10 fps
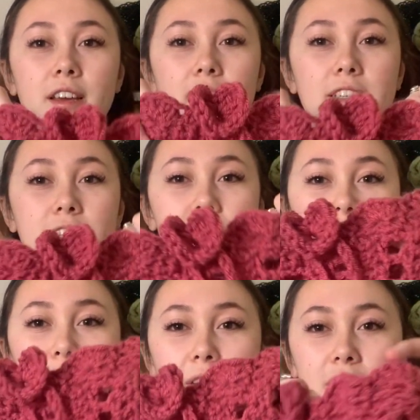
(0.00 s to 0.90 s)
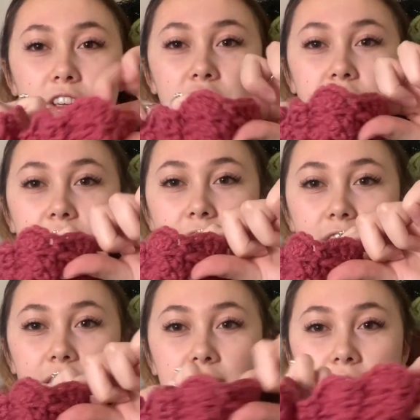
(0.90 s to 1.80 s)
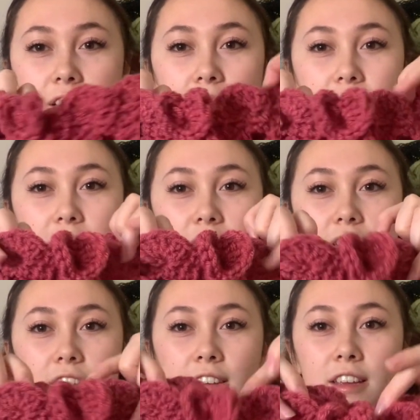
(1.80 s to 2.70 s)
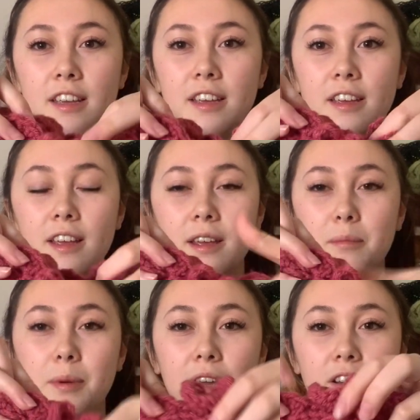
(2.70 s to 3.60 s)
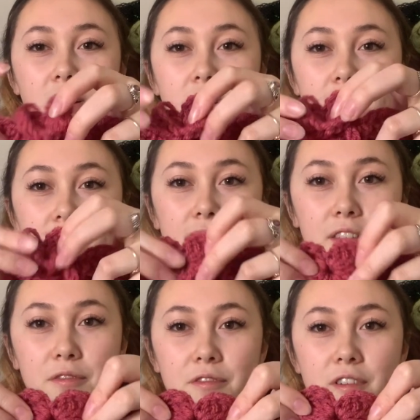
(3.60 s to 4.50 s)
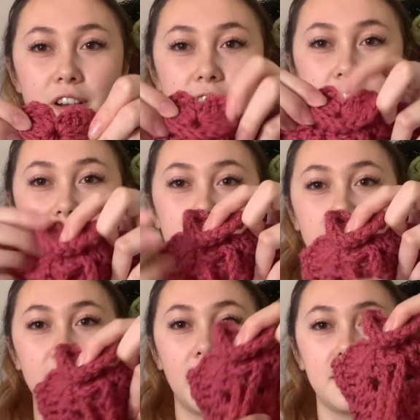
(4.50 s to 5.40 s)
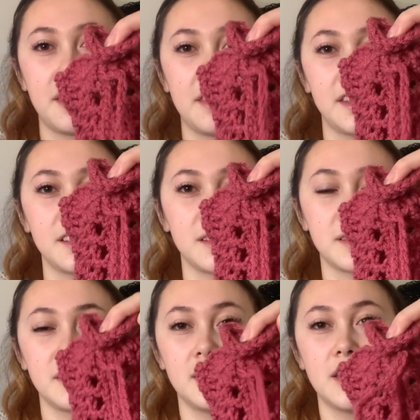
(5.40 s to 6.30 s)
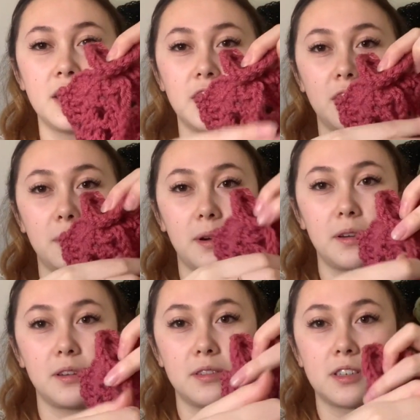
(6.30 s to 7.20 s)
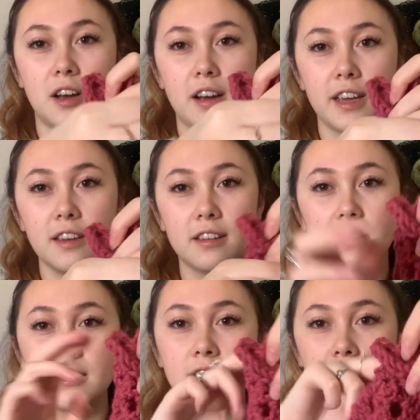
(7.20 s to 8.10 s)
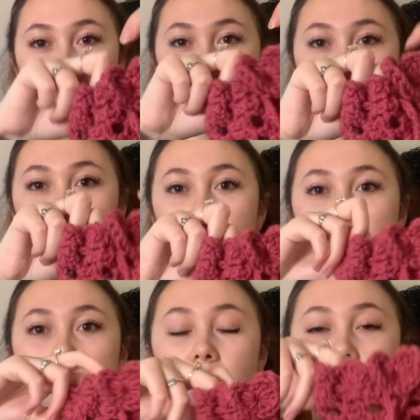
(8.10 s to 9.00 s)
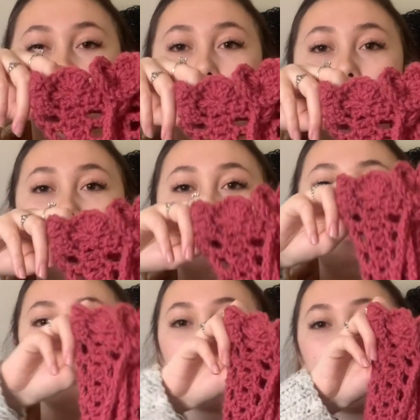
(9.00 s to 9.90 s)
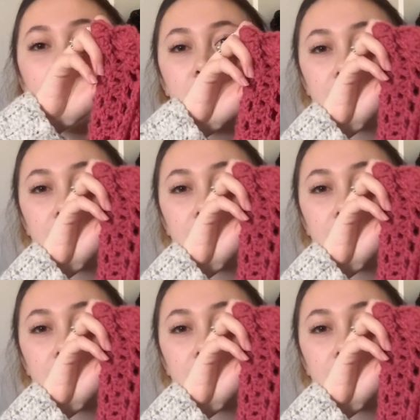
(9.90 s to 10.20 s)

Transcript: I did some like shells and then a big heart at the front, and then this is, you know, where you tie it like above your knee.